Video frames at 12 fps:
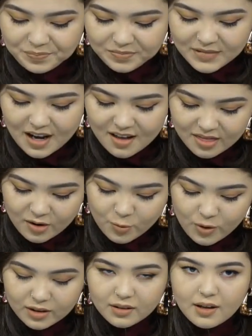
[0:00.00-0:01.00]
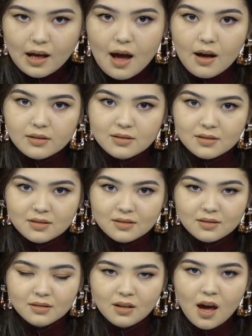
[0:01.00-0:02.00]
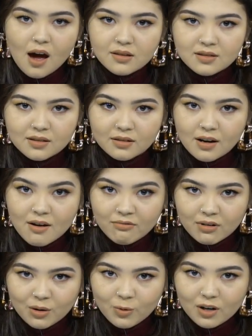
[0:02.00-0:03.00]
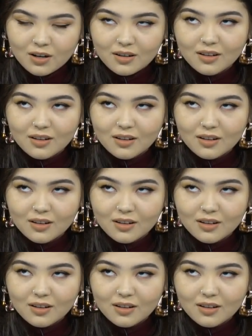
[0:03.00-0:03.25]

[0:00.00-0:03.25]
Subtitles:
the other one, cats. Cats are everywhere.